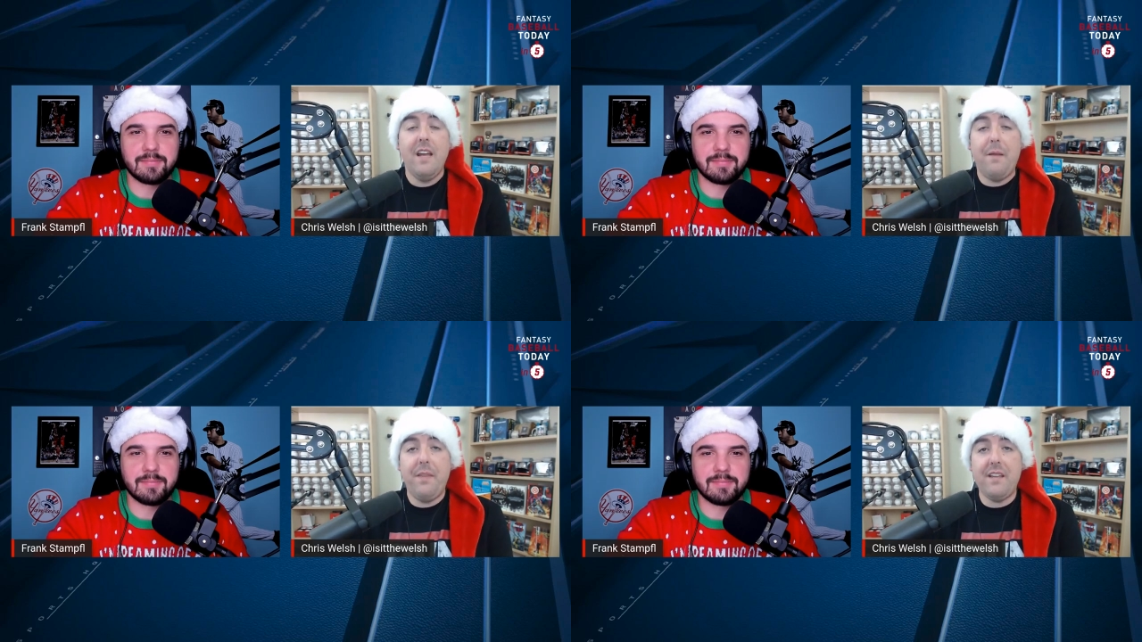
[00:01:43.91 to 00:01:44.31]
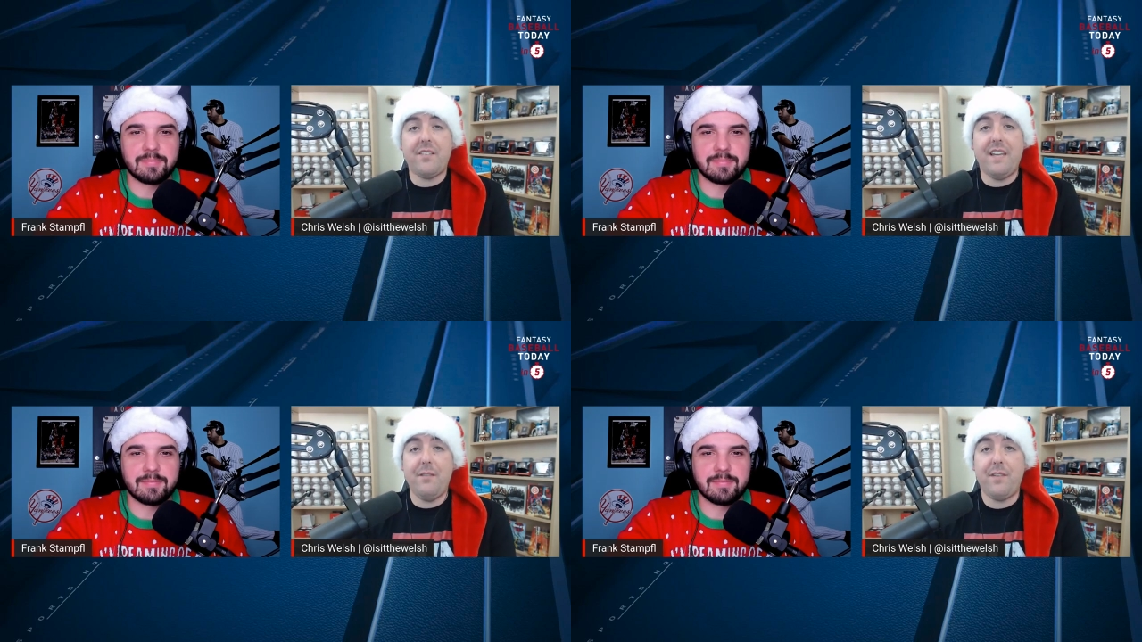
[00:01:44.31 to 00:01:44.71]
Speaker 1: And
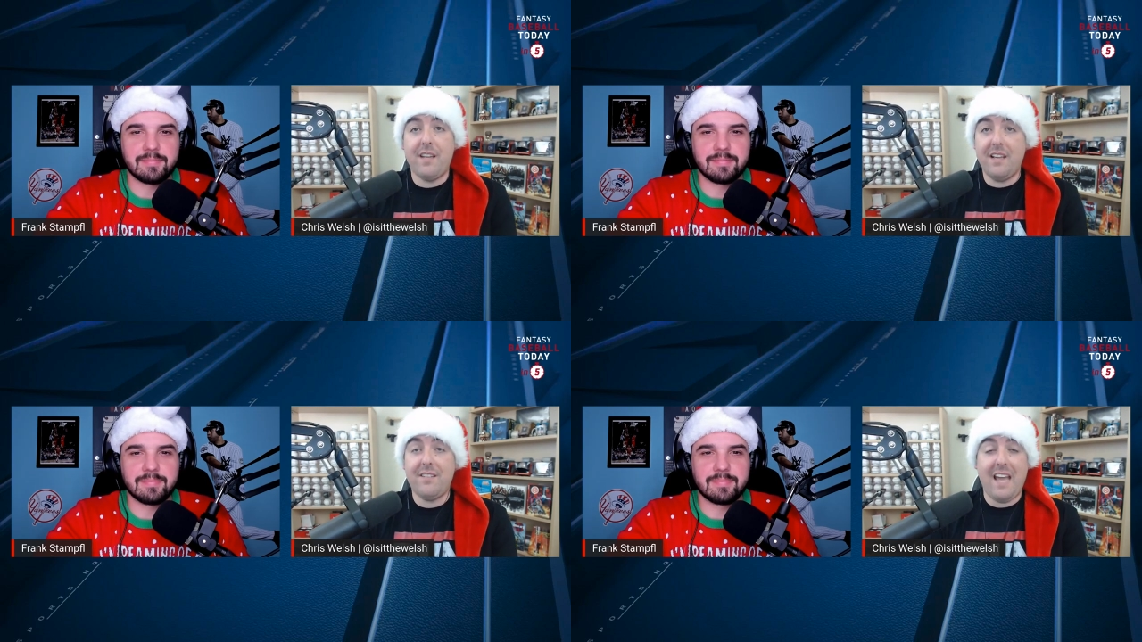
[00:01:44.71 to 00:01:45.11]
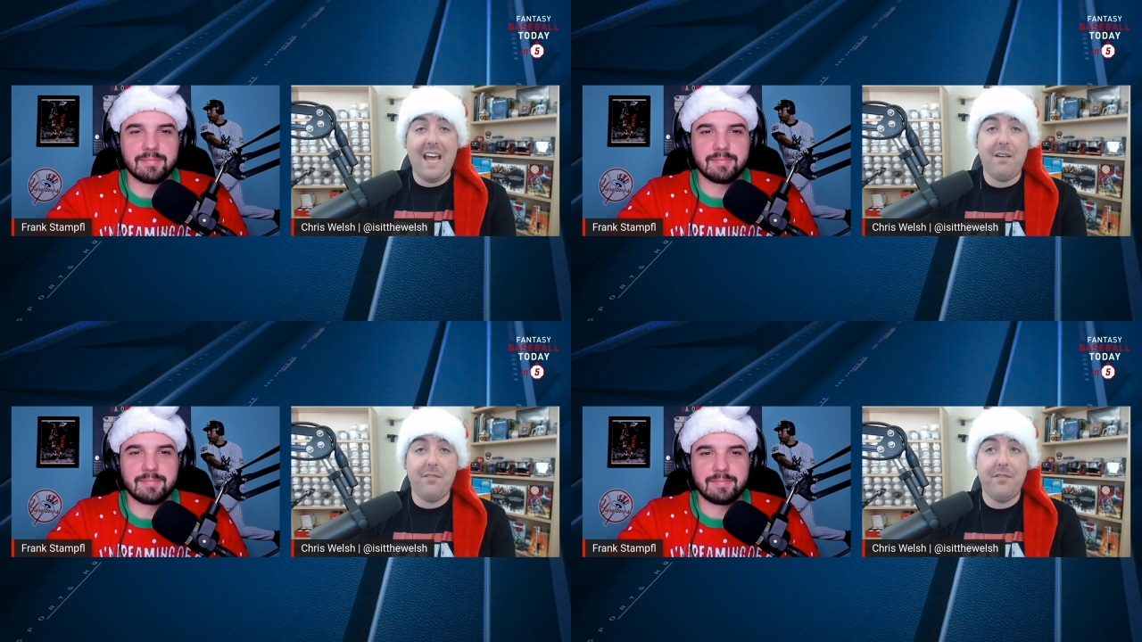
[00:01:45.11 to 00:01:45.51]
this gift does
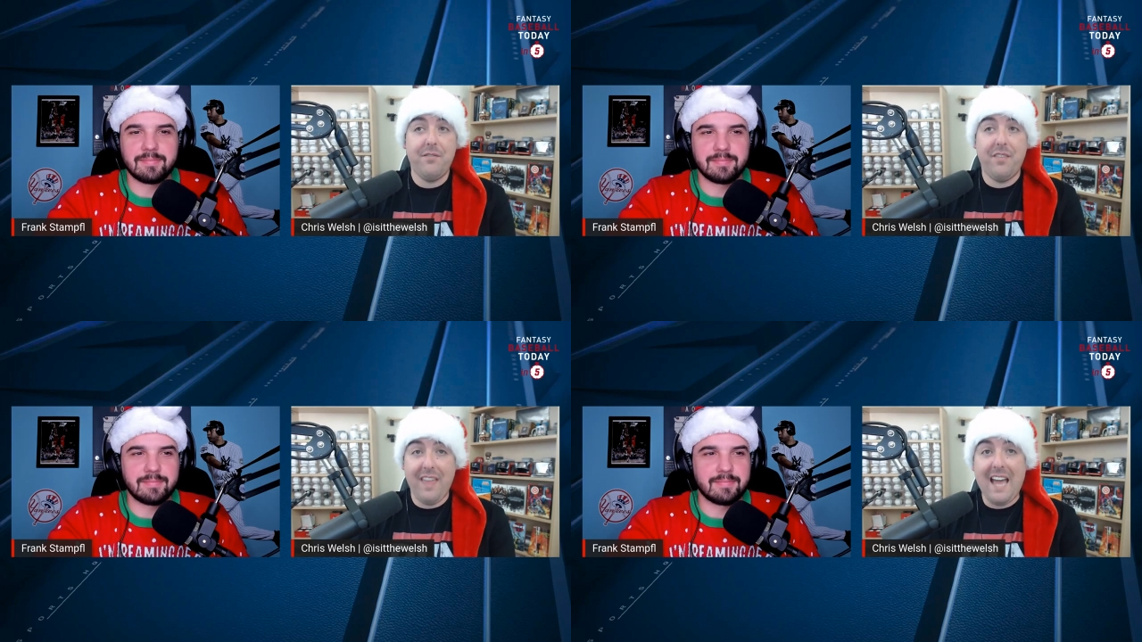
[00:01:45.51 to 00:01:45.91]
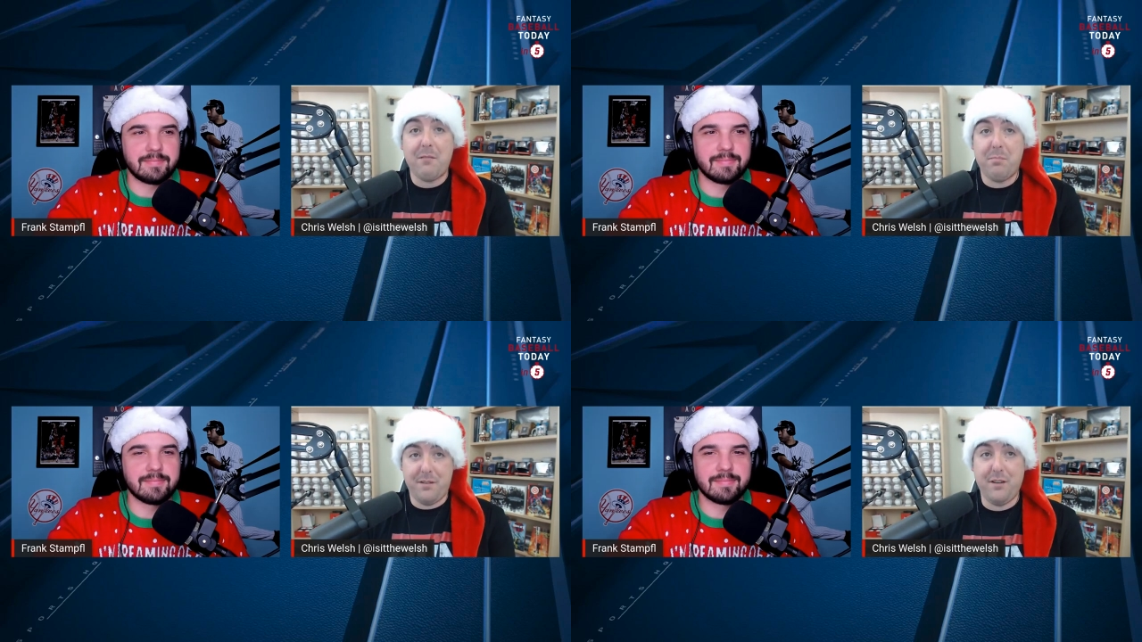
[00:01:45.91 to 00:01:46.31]
have
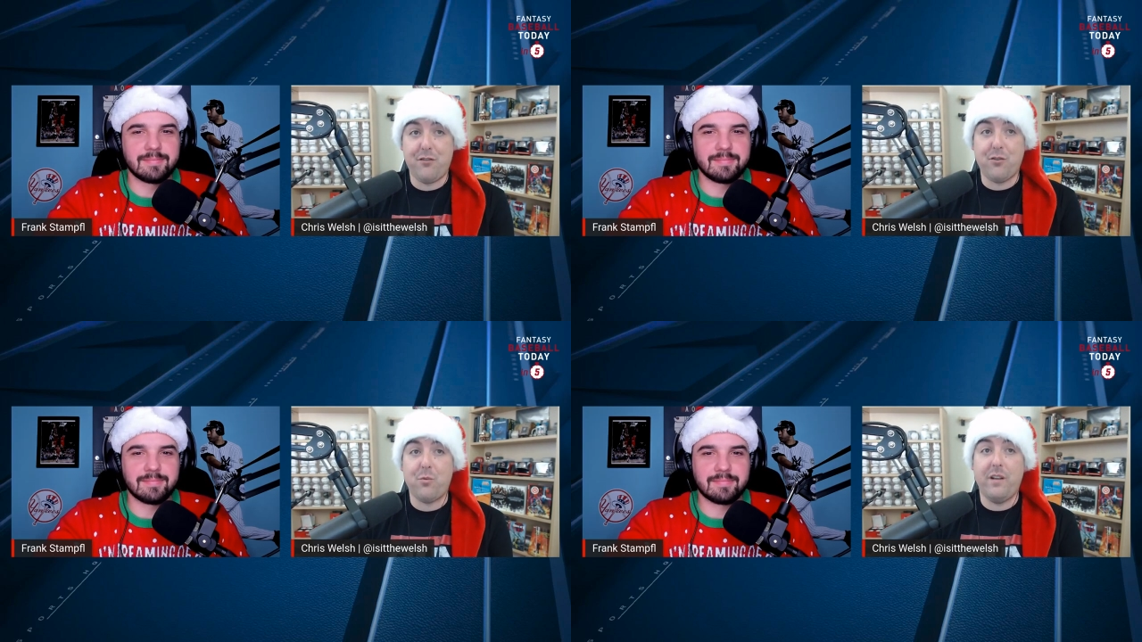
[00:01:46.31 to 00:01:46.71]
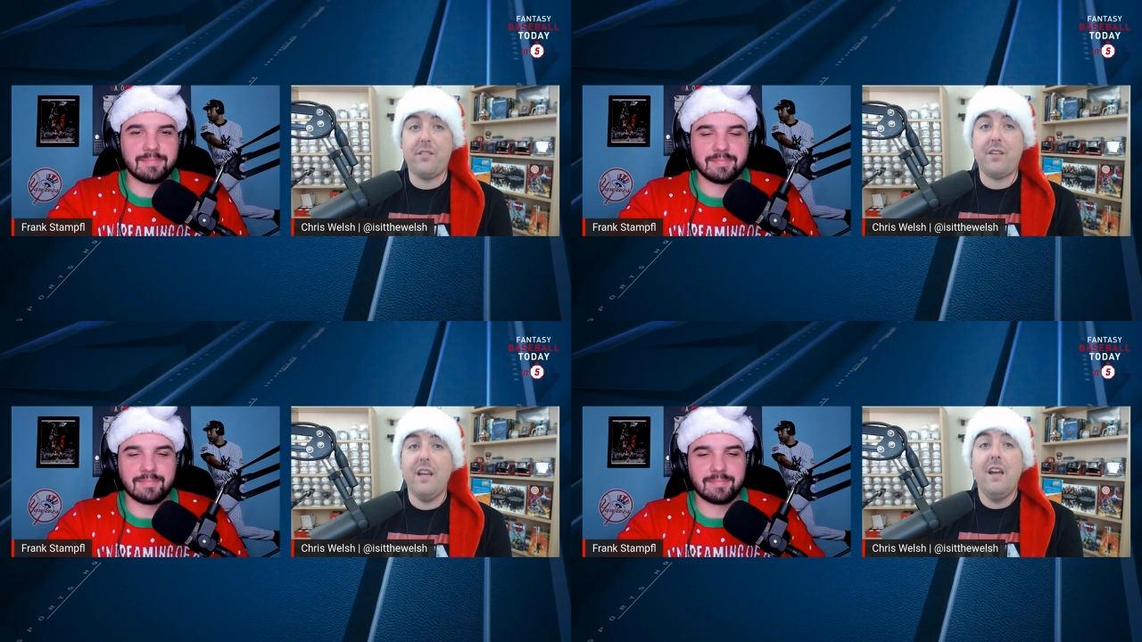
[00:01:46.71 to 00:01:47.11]
that potential
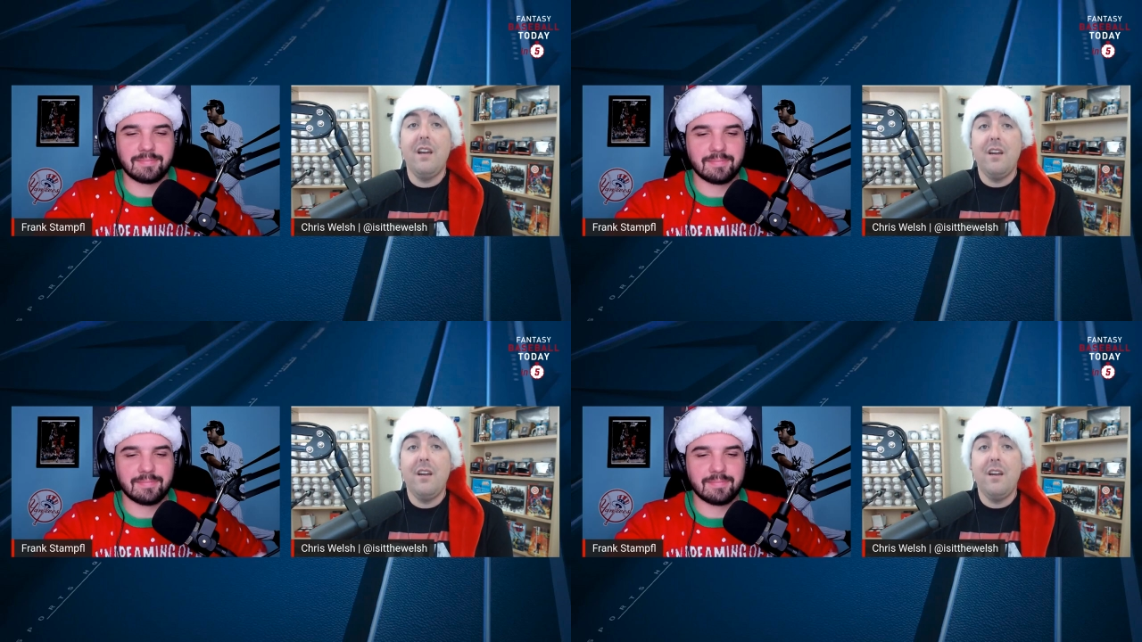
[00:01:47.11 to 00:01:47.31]
risk,